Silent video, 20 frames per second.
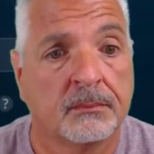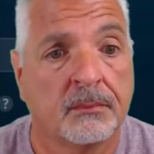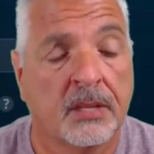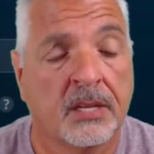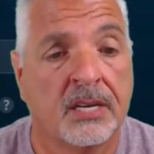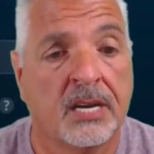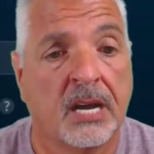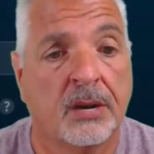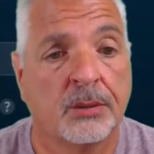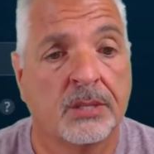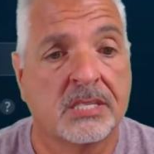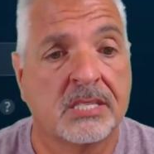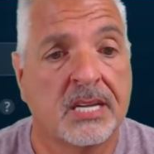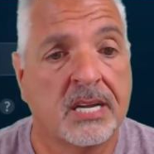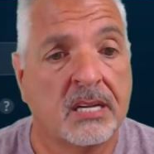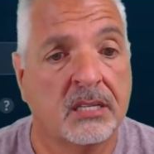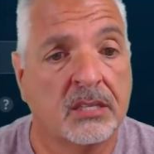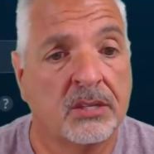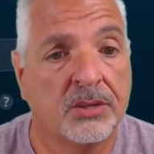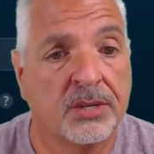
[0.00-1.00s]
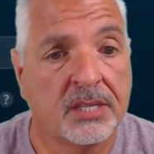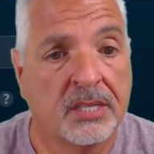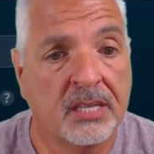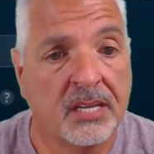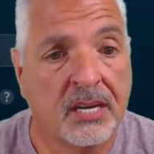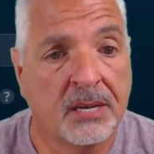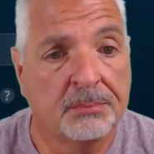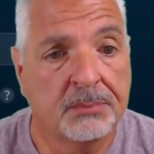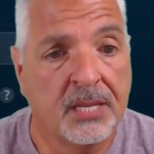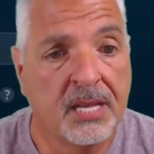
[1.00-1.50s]
And now it's downloading the
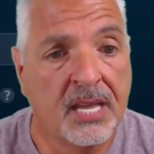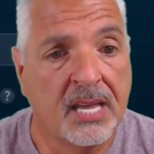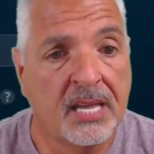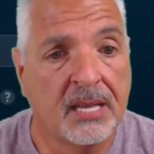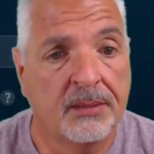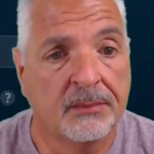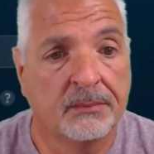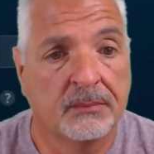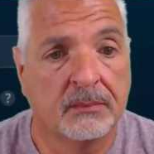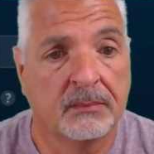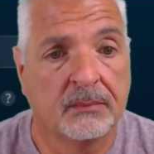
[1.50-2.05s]
update.